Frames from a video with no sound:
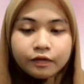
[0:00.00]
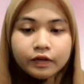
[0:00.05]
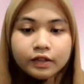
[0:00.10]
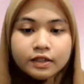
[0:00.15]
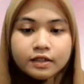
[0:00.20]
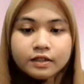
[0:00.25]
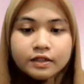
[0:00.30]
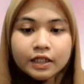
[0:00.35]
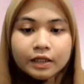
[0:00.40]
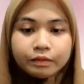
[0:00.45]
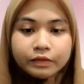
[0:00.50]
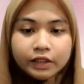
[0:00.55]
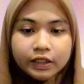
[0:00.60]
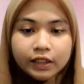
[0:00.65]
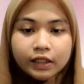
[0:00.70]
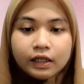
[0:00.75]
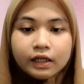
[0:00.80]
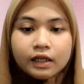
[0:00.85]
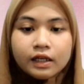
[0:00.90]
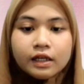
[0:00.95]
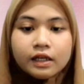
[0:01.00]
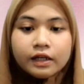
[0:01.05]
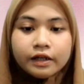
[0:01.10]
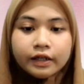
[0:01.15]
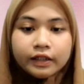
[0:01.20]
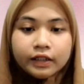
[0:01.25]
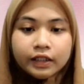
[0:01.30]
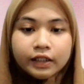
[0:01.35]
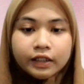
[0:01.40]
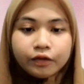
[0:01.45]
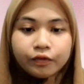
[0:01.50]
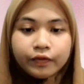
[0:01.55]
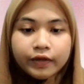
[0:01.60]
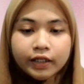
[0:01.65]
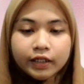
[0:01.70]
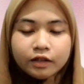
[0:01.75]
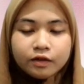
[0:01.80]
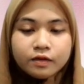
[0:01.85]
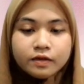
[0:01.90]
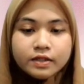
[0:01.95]
step 3, critical
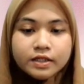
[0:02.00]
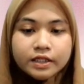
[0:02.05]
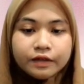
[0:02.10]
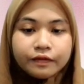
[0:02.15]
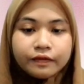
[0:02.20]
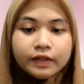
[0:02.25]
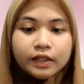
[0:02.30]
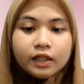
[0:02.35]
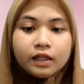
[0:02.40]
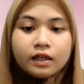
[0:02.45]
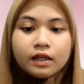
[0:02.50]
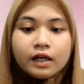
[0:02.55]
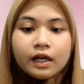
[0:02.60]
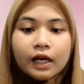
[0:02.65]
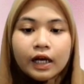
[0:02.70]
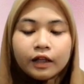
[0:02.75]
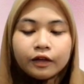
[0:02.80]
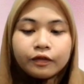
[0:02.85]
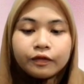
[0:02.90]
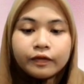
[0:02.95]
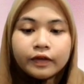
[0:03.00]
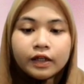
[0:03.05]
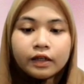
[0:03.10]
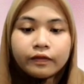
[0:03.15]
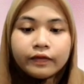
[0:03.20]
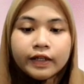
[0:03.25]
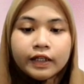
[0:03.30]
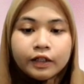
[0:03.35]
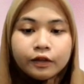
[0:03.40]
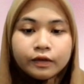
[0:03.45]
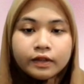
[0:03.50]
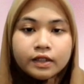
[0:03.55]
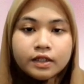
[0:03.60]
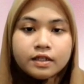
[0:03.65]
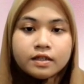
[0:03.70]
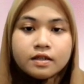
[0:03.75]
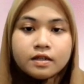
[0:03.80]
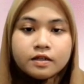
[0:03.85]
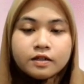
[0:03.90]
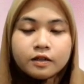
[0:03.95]
value CV, alpha value
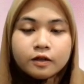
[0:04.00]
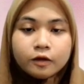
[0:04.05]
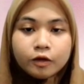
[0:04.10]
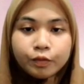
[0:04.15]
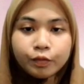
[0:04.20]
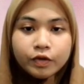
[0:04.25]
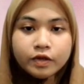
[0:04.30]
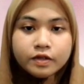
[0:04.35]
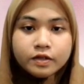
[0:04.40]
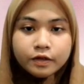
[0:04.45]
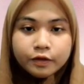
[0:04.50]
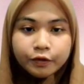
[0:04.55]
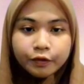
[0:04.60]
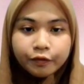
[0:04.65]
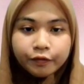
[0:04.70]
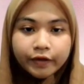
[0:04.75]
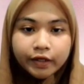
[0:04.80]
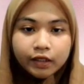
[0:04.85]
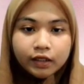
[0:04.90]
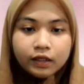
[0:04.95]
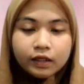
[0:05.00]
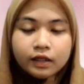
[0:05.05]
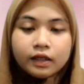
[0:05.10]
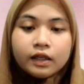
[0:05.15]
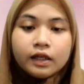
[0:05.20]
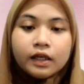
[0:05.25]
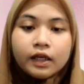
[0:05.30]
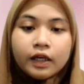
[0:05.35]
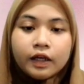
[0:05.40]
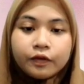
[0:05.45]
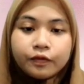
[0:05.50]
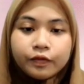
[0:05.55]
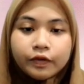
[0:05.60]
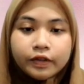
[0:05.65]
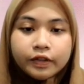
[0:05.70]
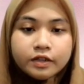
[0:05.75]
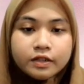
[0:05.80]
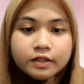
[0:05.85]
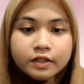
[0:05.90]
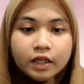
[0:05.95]
is 0.05. And for
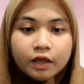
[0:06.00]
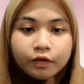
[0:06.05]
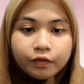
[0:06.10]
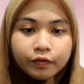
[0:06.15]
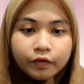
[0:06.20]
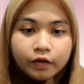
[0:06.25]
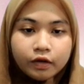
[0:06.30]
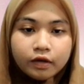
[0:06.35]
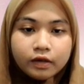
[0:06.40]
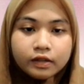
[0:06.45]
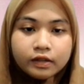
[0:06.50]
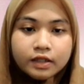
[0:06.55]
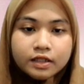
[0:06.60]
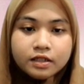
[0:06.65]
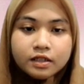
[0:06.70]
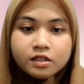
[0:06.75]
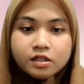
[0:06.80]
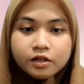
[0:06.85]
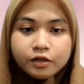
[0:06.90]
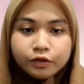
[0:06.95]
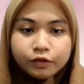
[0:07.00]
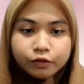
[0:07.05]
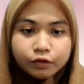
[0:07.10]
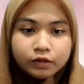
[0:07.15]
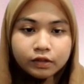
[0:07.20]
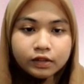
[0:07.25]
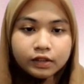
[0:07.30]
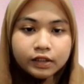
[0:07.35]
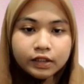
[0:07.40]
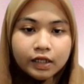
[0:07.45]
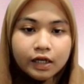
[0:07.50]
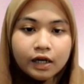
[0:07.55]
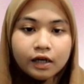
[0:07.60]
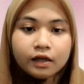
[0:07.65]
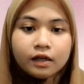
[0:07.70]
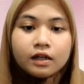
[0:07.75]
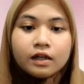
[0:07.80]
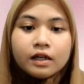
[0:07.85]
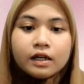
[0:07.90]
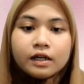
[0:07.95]
the step 4, decision rule
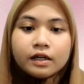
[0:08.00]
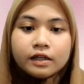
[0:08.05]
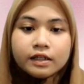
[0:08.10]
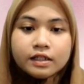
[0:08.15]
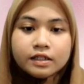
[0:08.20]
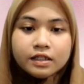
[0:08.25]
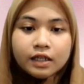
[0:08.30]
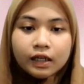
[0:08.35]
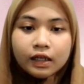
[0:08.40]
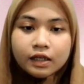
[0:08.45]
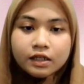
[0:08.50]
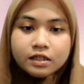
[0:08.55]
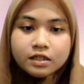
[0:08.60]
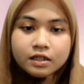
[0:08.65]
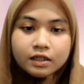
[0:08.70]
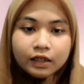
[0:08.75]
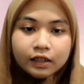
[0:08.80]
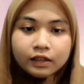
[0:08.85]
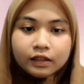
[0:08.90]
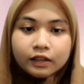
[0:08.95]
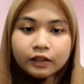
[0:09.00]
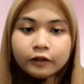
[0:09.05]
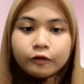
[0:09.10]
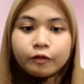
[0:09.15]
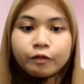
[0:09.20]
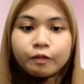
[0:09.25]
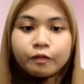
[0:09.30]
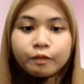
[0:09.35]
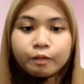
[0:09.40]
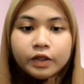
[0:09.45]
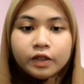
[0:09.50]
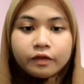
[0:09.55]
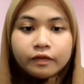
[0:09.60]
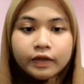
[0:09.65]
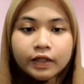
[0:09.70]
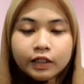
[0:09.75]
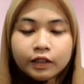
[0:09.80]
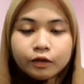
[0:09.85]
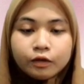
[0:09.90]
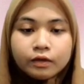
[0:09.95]
DR, reject H null if P
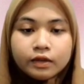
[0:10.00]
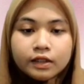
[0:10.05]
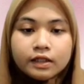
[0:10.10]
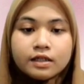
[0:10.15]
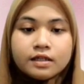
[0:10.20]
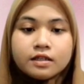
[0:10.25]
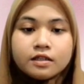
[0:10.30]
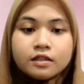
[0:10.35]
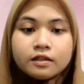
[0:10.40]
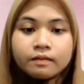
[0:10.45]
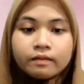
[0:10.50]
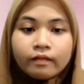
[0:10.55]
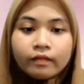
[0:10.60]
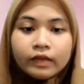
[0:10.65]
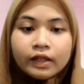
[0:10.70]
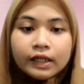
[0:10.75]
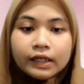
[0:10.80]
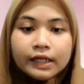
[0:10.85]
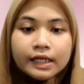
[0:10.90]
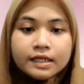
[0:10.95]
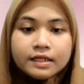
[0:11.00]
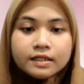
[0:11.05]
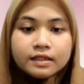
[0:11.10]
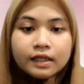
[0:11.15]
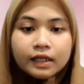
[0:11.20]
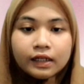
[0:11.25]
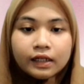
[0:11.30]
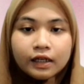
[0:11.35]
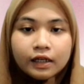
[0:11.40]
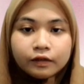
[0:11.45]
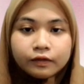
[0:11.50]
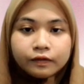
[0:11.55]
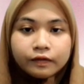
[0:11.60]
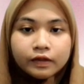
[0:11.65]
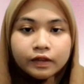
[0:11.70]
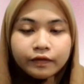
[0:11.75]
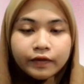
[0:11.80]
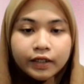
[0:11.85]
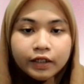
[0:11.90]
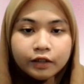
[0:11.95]
value is less than
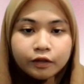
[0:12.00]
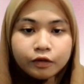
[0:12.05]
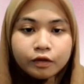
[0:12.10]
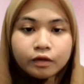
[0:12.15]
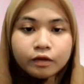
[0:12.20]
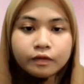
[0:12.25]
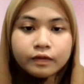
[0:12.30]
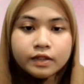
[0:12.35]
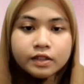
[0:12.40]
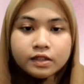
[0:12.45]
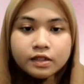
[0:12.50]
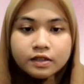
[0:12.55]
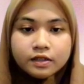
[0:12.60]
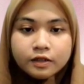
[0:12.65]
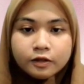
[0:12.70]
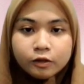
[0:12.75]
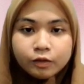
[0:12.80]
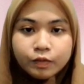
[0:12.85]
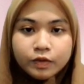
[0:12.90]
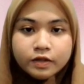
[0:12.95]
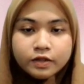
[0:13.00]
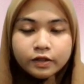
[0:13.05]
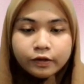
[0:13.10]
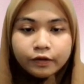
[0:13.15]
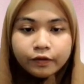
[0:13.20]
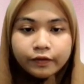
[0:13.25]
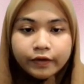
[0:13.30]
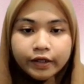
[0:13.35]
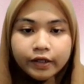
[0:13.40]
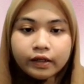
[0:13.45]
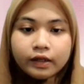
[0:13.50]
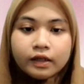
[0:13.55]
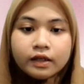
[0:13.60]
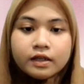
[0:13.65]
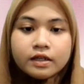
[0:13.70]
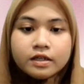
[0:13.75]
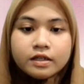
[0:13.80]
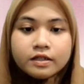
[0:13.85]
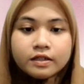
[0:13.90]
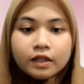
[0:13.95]
alpha value, which is 0.05.
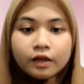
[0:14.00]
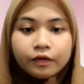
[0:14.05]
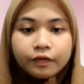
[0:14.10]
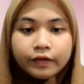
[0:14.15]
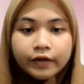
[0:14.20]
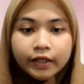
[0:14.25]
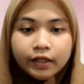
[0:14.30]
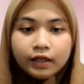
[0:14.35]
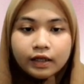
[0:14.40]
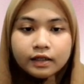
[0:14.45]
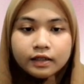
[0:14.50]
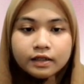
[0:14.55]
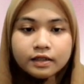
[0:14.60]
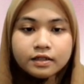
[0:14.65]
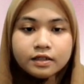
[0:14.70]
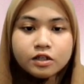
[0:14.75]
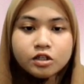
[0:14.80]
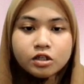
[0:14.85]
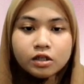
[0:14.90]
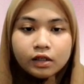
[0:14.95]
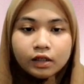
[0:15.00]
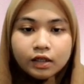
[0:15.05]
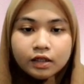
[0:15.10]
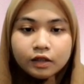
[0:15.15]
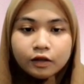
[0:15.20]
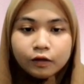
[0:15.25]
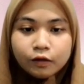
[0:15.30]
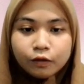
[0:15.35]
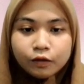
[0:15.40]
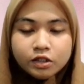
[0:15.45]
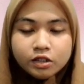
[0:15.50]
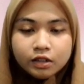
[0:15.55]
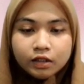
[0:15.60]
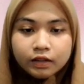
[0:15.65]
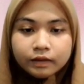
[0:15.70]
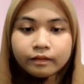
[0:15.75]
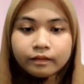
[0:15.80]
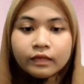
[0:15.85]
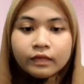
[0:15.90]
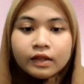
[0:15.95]
Step 5, decision and conclusion.
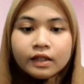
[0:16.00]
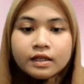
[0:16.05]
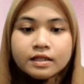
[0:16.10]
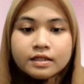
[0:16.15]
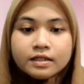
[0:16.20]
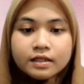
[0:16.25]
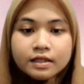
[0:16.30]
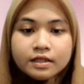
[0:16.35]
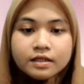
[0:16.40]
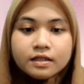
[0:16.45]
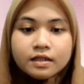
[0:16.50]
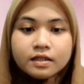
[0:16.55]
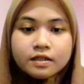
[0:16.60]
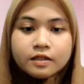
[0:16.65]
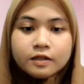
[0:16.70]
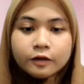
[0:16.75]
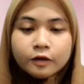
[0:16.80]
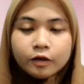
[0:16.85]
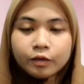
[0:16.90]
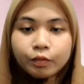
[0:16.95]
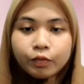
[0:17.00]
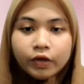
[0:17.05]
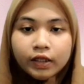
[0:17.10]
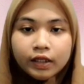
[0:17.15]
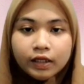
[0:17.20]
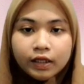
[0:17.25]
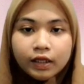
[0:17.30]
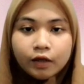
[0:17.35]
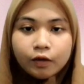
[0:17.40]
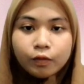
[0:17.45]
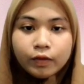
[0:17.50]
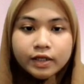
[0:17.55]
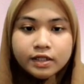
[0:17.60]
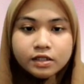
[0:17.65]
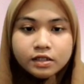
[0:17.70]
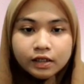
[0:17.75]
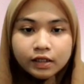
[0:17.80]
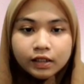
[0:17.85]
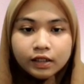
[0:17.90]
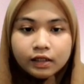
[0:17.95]
Since
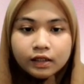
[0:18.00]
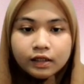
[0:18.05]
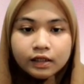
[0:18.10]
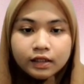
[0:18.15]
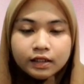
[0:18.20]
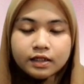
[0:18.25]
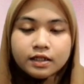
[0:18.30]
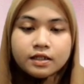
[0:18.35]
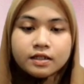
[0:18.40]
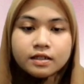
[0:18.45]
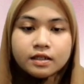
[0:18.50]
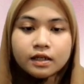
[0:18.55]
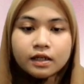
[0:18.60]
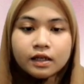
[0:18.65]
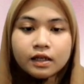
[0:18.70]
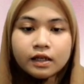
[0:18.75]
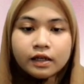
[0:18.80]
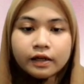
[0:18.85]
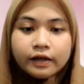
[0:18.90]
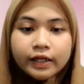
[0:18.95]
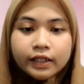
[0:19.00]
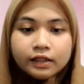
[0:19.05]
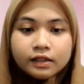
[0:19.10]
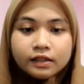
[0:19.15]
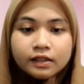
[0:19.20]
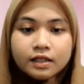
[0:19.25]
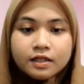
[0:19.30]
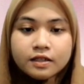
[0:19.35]
0.813 is greater than